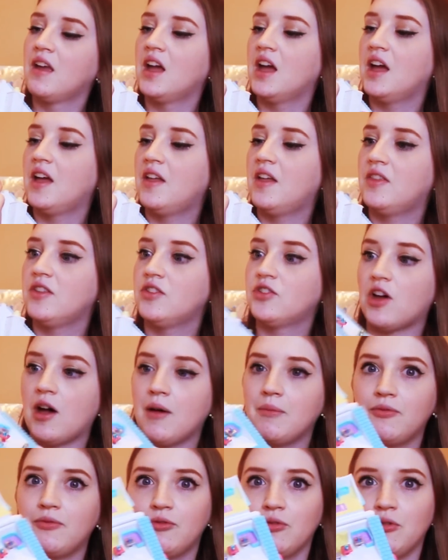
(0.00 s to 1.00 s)
And the
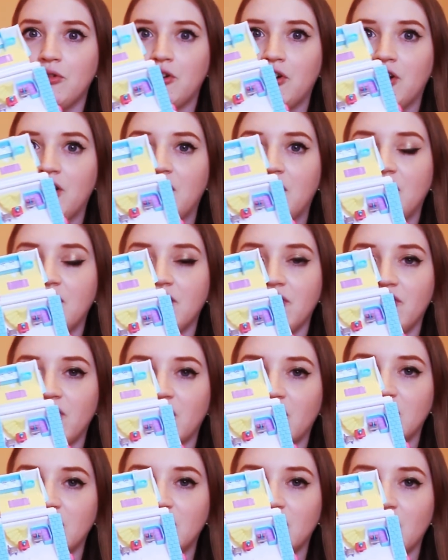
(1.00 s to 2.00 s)
top floor, the
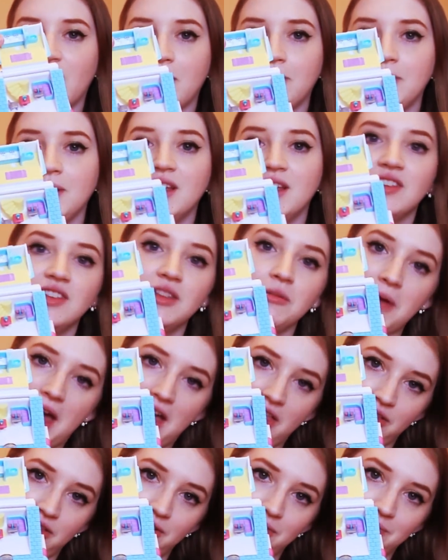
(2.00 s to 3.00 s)
very top, is the
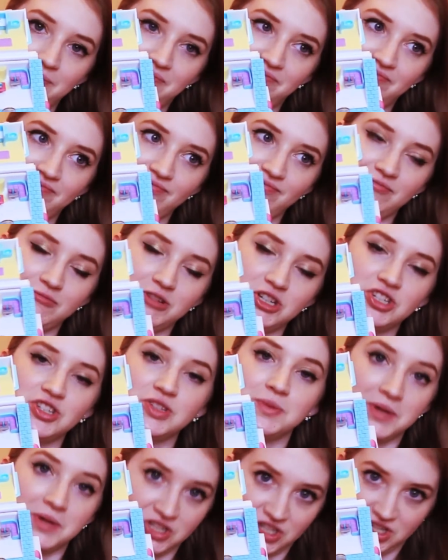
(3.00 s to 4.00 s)
bathroom, which is
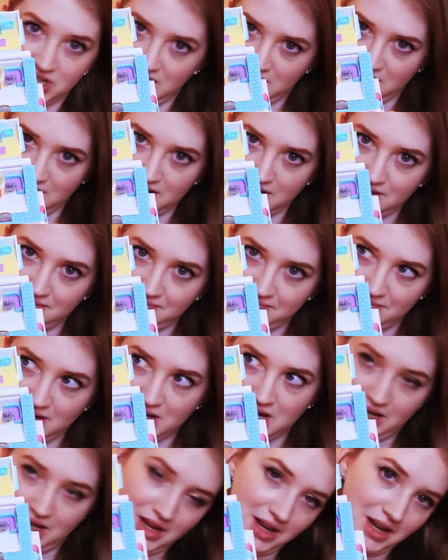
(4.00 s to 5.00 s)
much needed
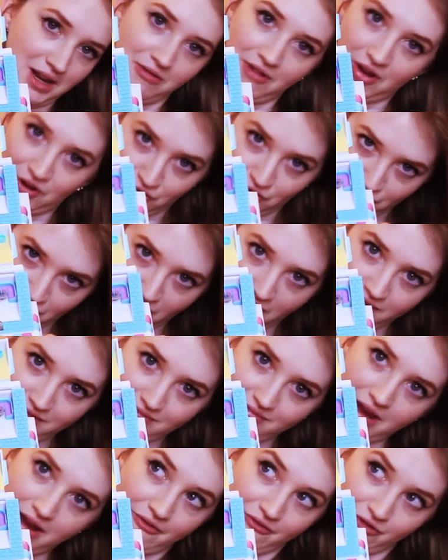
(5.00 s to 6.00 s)
in any restaurant
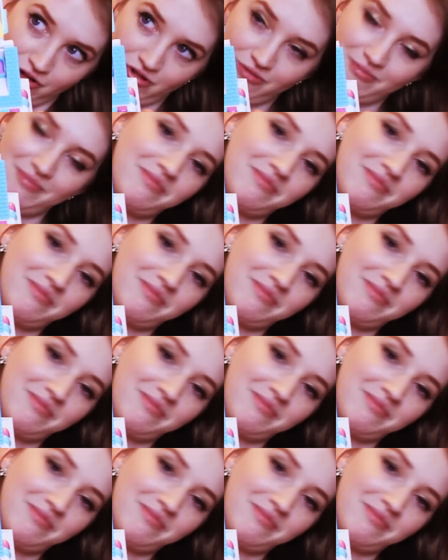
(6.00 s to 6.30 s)
ever.